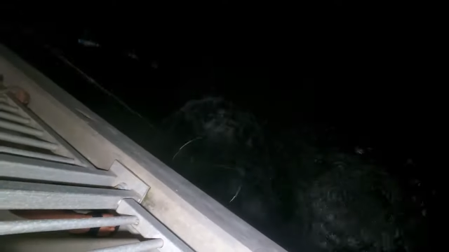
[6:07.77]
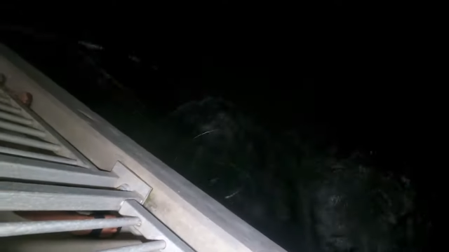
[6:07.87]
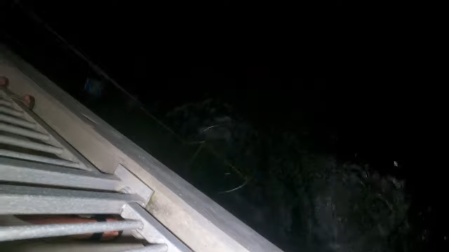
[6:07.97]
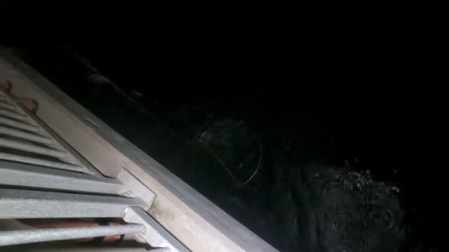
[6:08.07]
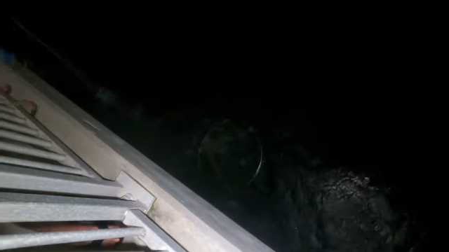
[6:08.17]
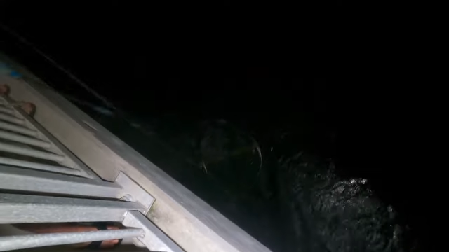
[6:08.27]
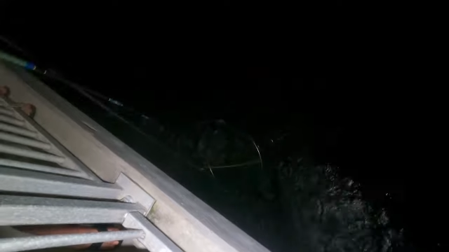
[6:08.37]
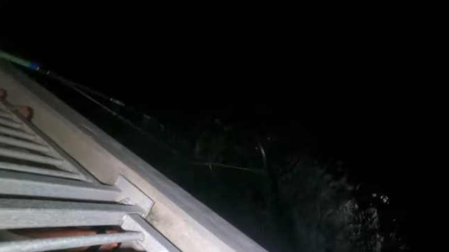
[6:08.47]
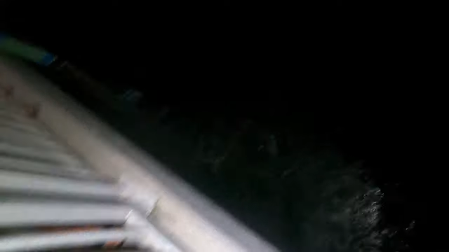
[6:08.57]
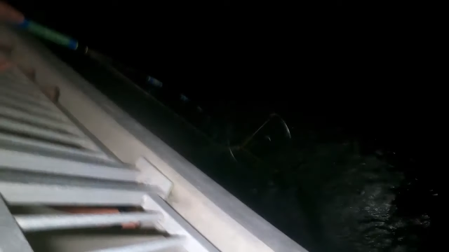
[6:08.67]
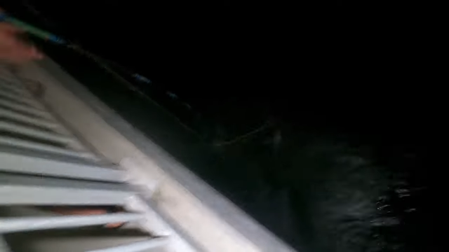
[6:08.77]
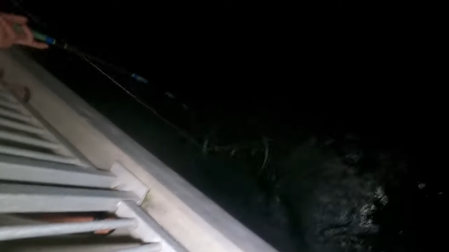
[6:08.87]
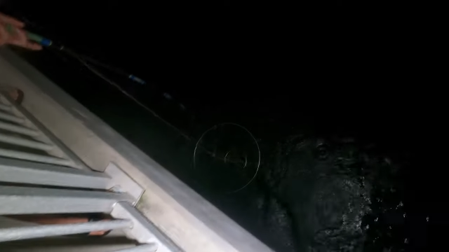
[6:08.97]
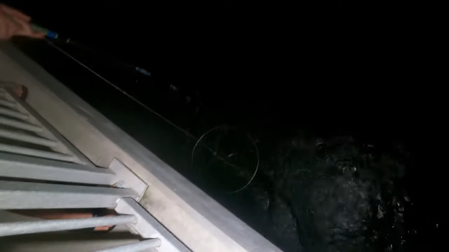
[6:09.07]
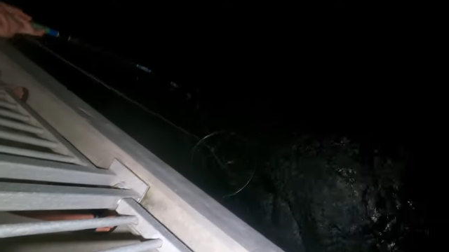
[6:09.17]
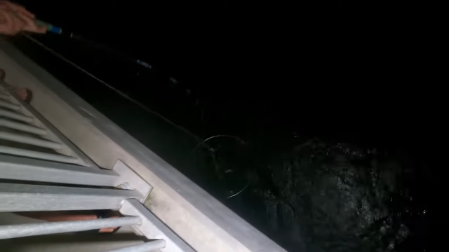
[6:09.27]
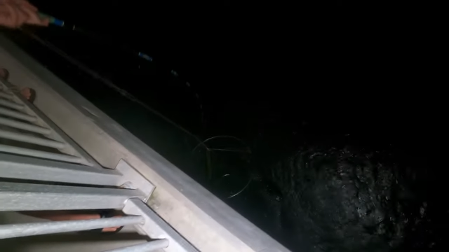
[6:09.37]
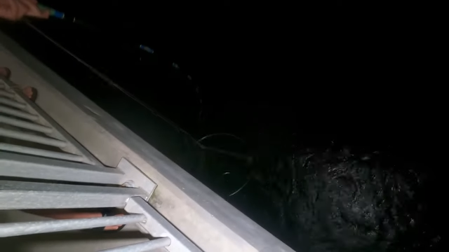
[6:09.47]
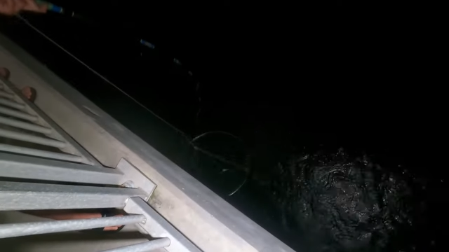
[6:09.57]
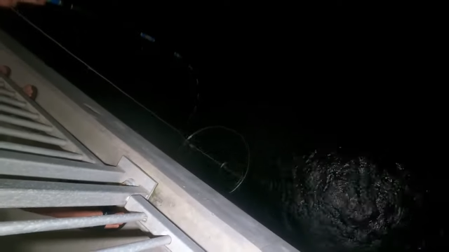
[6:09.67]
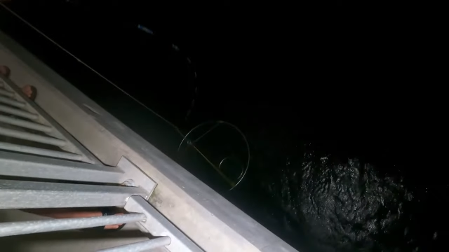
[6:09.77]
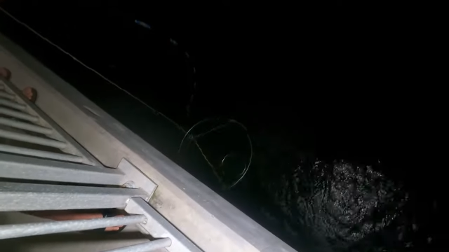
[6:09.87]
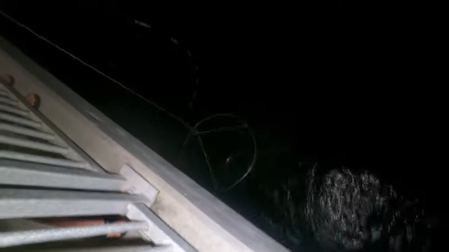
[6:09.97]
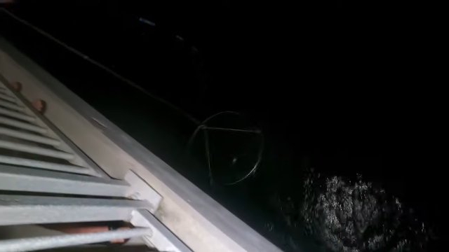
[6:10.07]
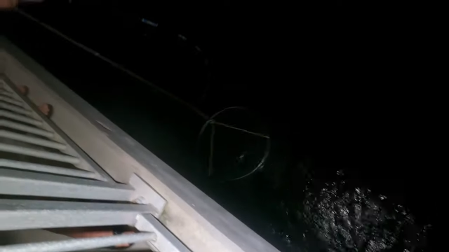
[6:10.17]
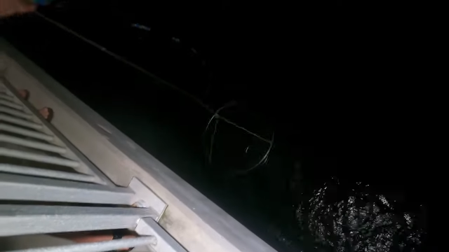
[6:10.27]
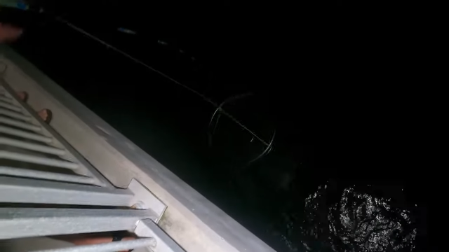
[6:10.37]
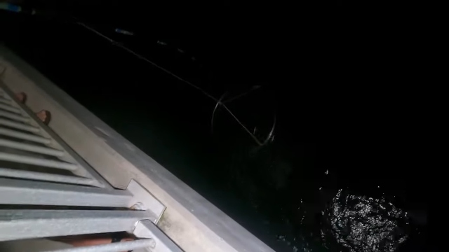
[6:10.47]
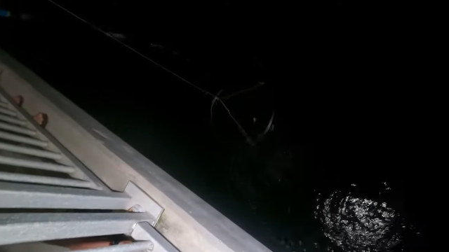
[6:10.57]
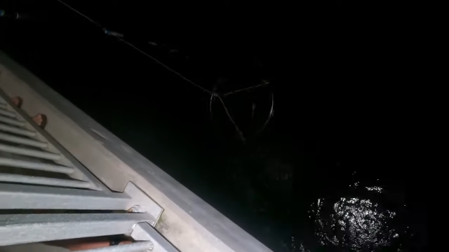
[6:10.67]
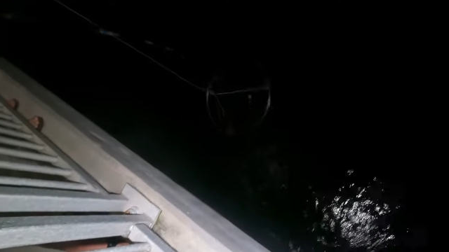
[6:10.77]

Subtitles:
(no speaker visible)